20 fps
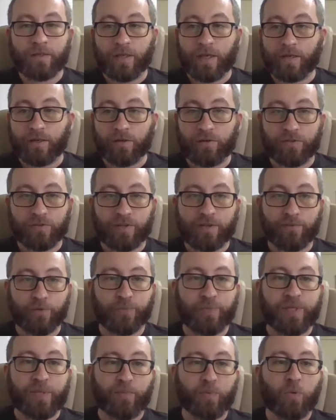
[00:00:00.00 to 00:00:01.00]
I know
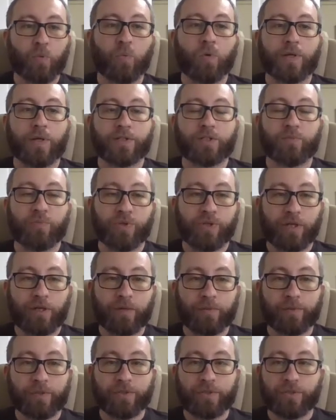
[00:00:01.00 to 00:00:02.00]
several people want to be
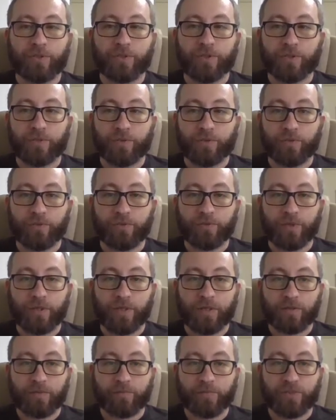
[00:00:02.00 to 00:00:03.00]
able to
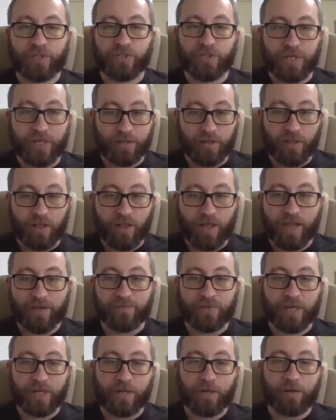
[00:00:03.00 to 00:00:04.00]
do seeing the
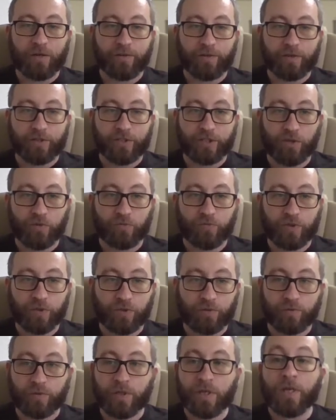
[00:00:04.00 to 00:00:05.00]
live data on their cell
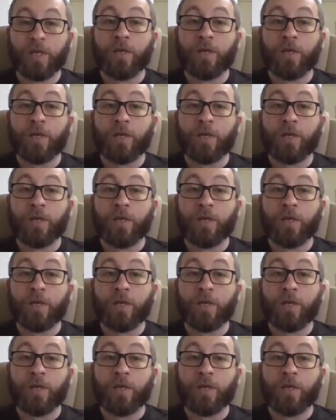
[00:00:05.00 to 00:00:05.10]
phone,